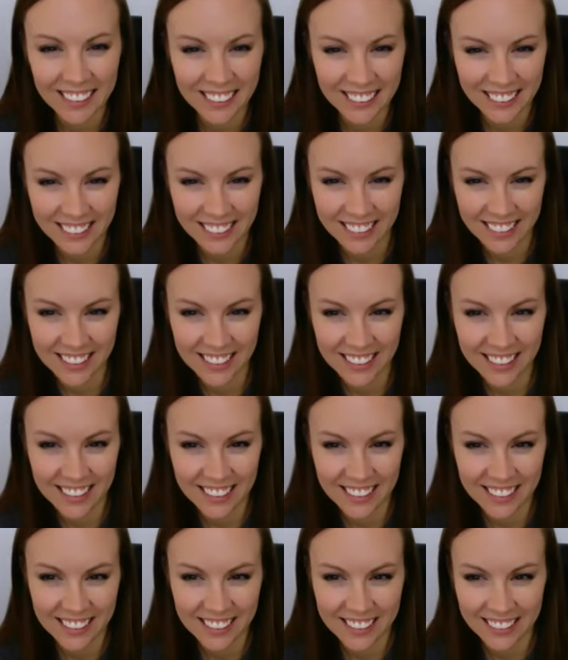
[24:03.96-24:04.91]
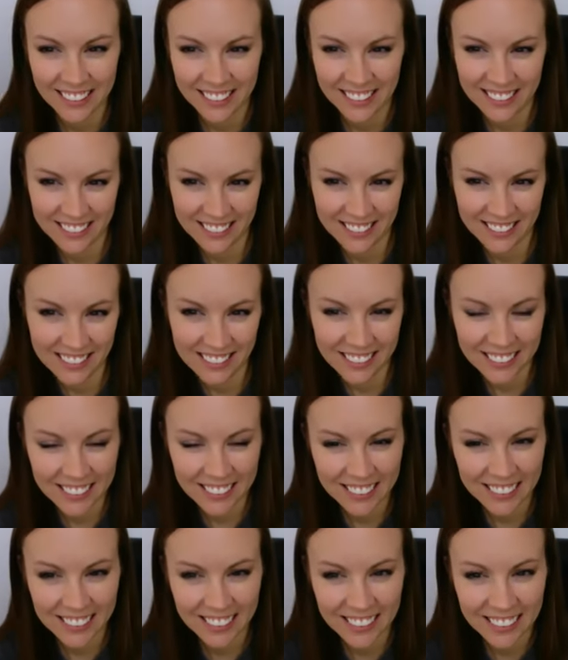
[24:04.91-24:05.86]

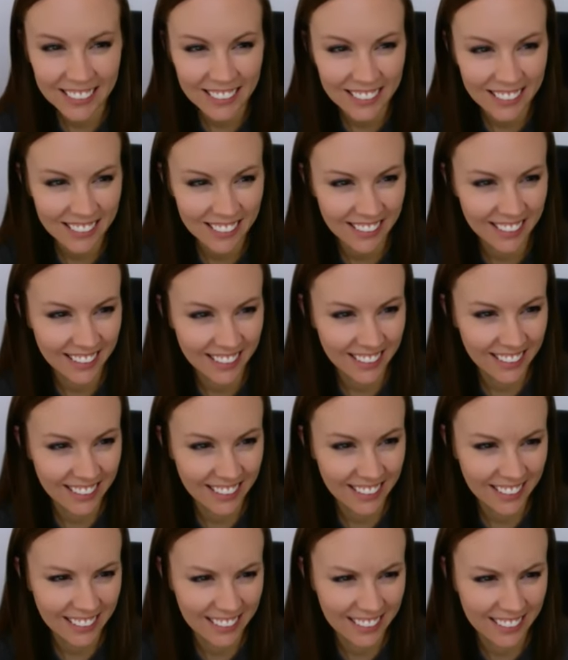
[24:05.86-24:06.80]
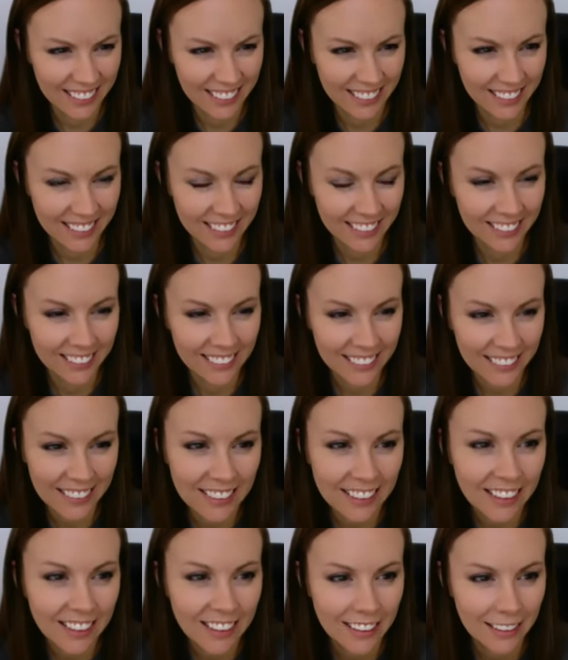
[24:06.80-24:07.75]

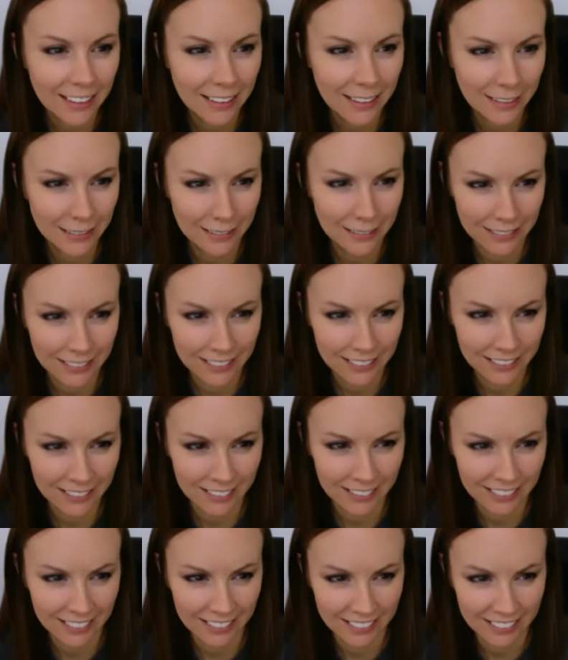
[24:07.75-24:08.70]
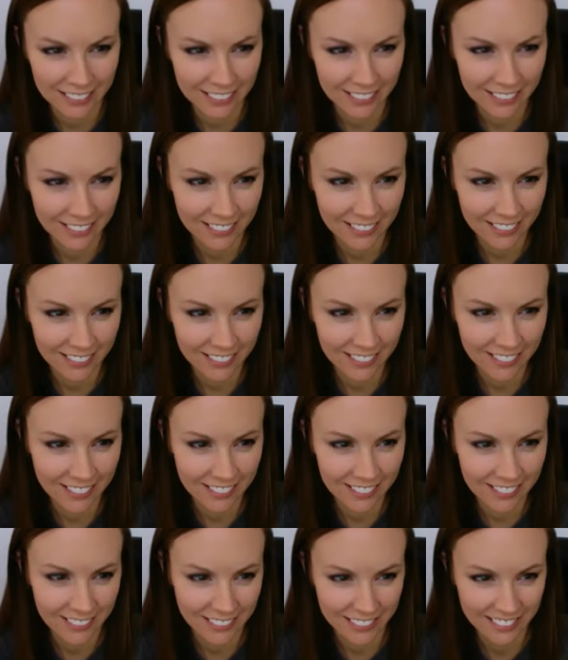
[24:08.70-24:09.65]

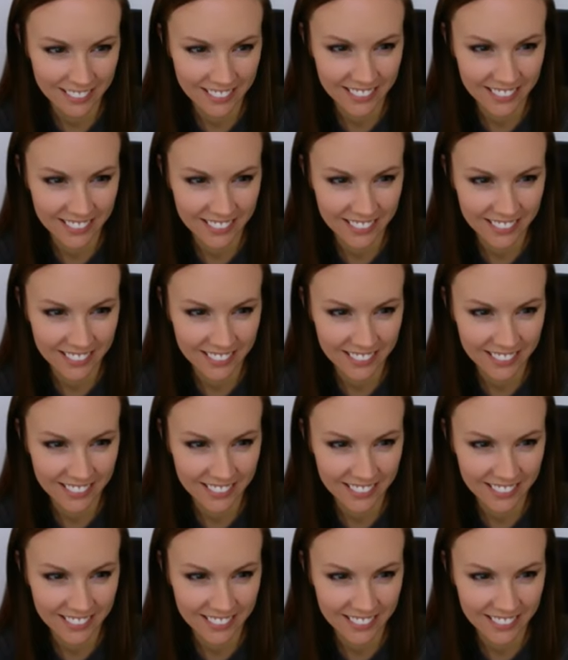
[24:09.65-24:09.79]
(silent)